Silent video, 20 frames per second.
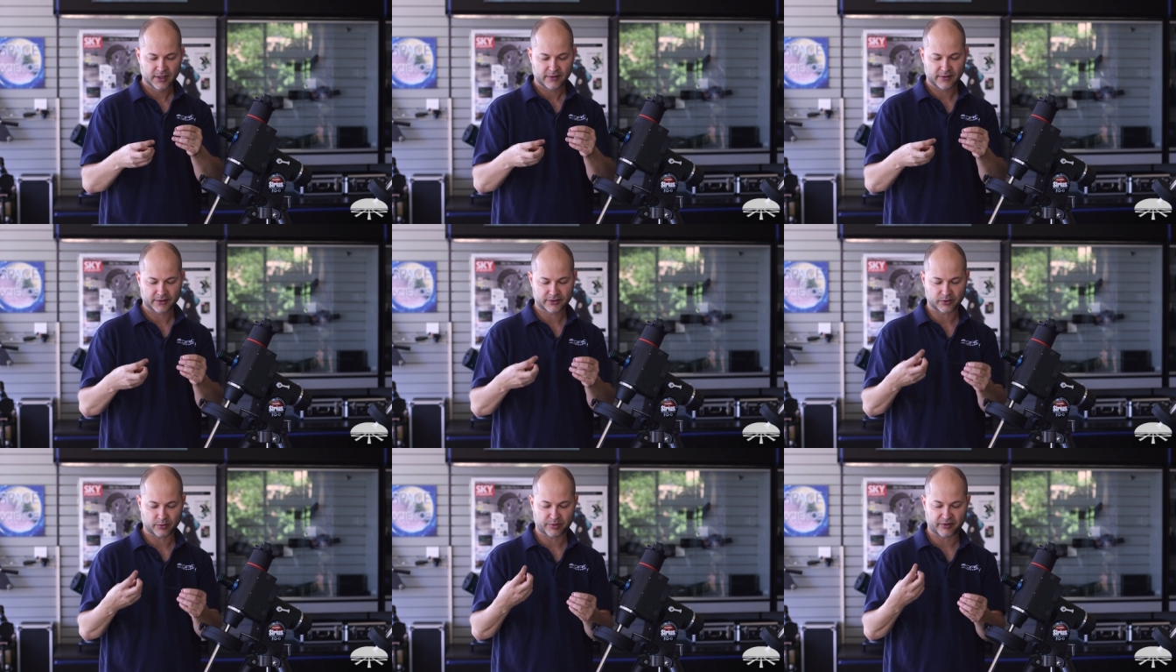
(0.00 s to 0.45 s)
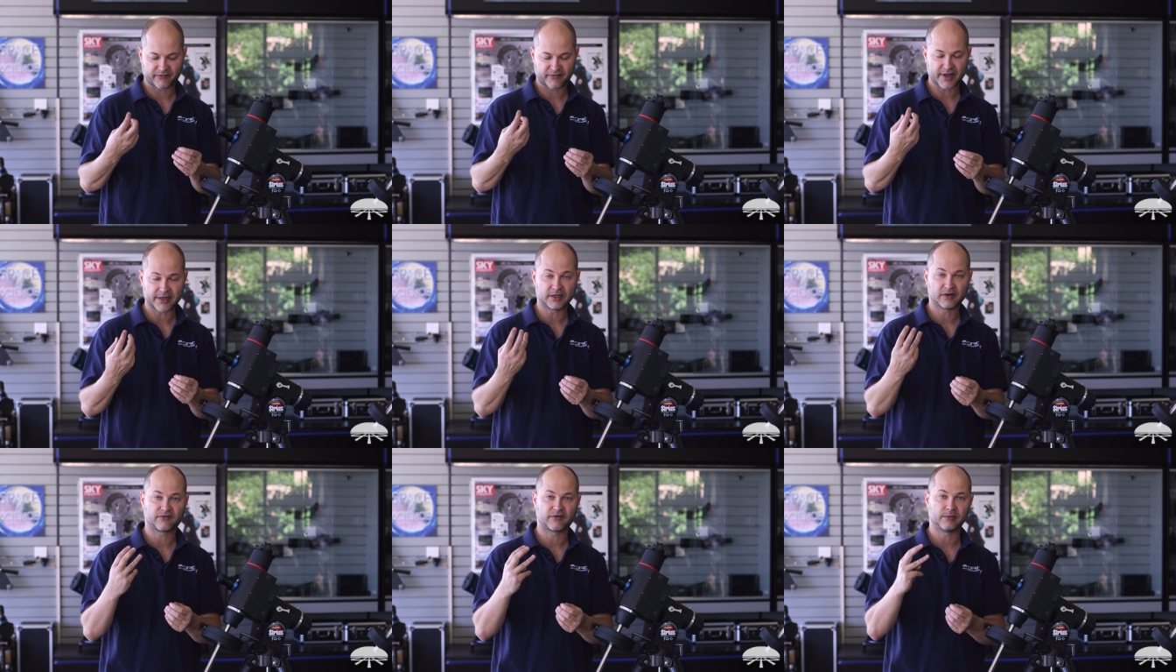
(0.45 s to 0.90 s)
this will
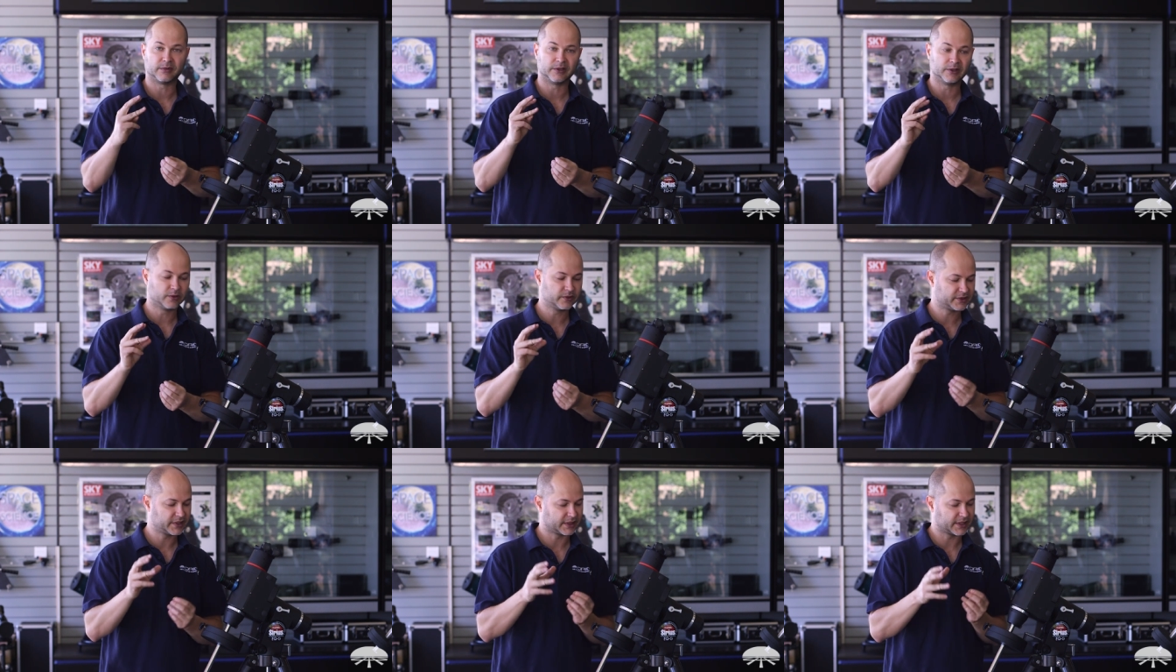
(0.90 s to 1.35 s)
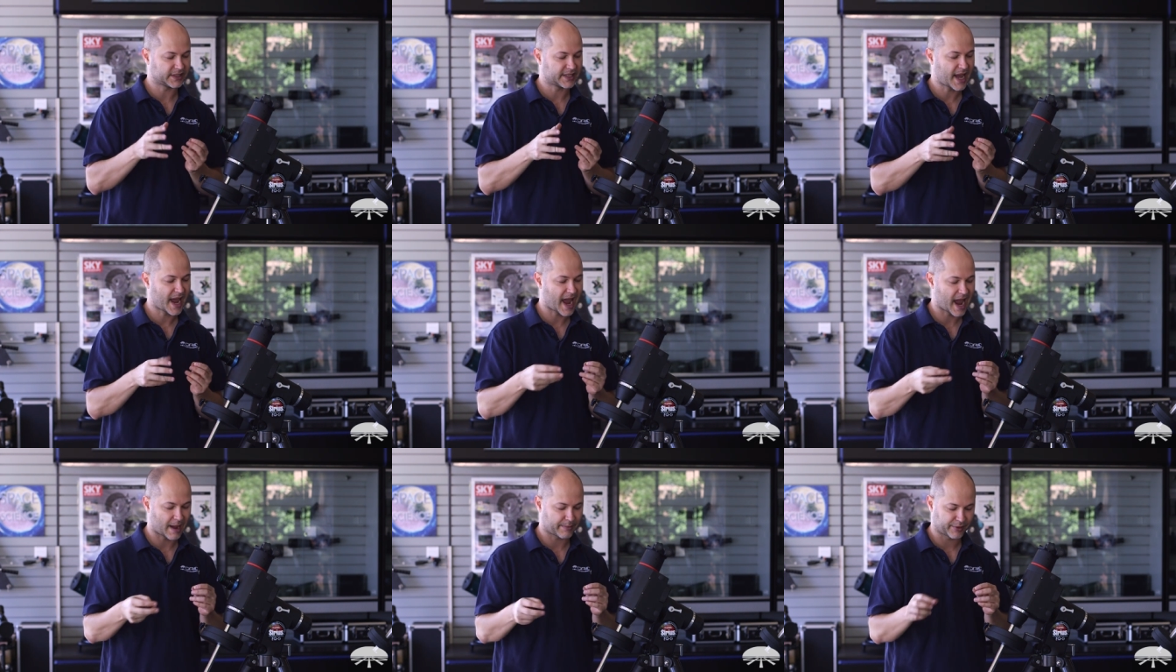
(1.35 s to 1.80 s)
prevent you from losing the
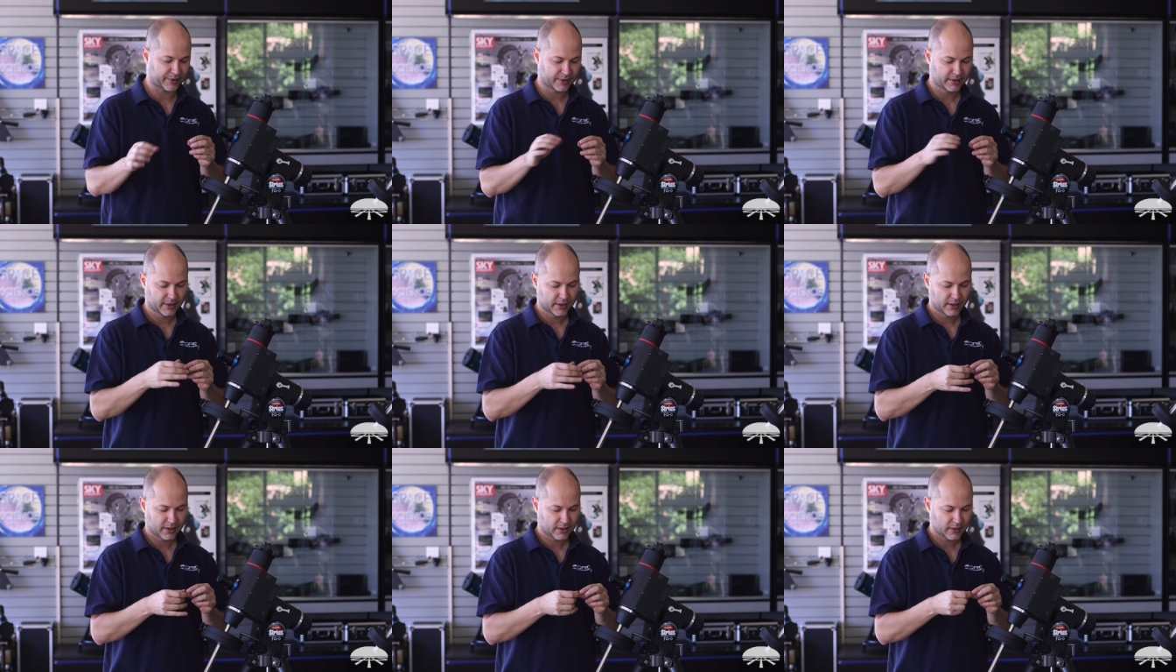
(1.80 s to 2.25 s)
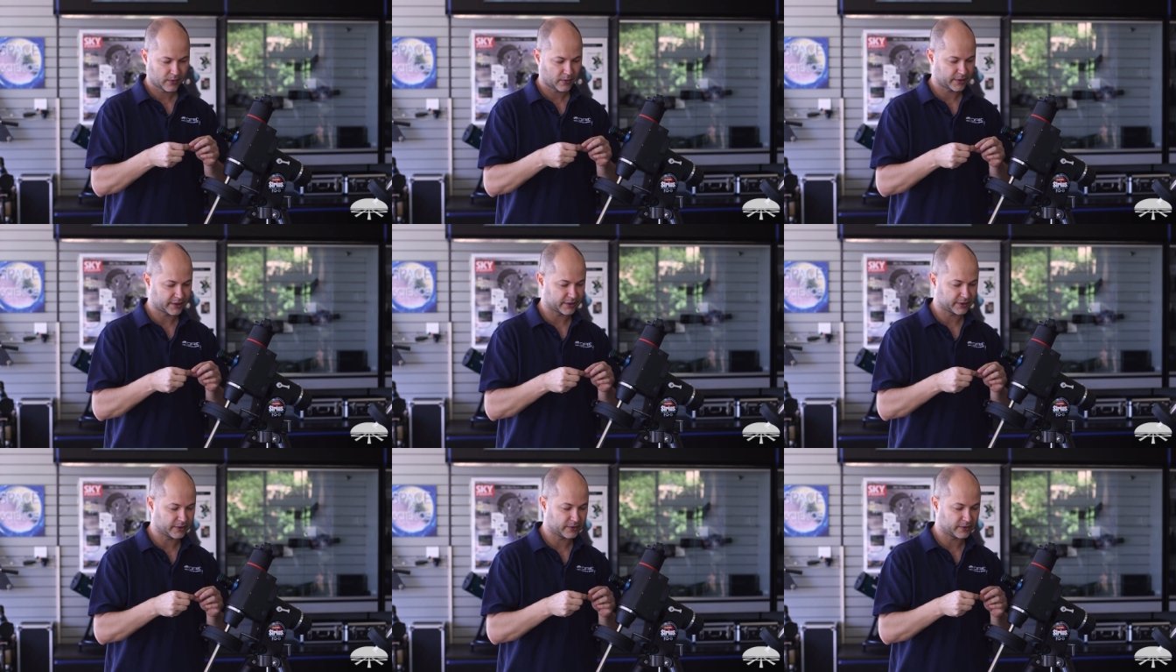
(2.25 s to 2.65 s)
cap when you're